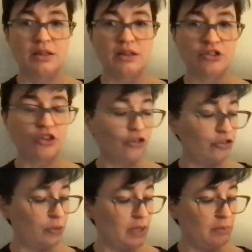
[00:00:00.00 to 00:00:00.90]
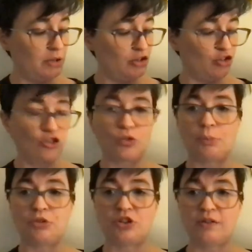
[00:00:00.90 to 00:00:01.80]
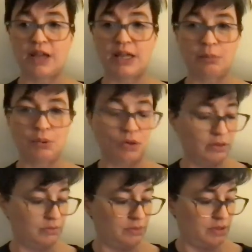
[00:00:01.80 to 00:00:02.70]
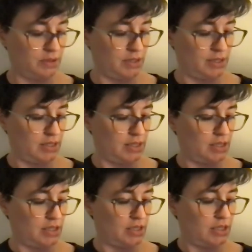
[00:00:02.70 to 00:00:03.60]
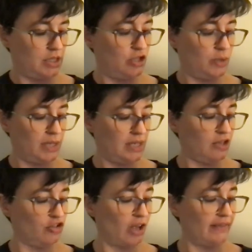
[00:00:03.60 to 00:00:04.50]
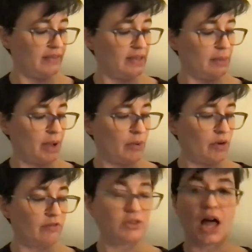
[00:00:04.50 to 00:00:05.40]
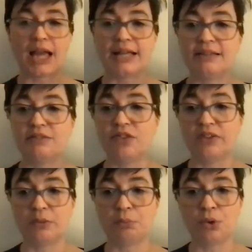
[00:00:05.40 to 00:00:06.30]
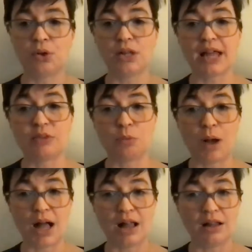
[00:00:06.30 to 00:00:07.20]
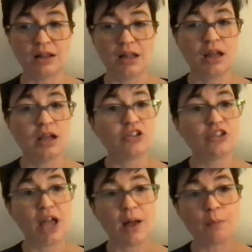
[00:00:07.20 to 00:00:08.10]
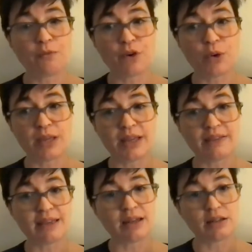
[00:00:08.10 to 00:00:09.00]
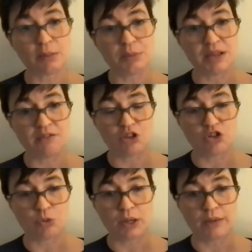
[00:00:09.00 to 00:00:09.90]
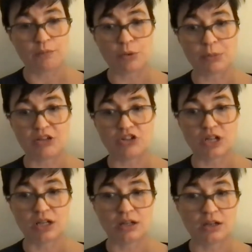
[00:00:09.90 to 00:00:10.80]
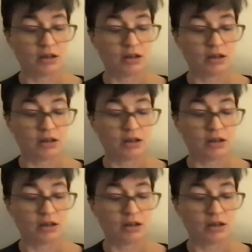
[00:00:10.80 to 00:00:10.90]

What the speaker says: There's also image description available. You can adjust the amount of lines visible as well to help focus and eliminate visual information.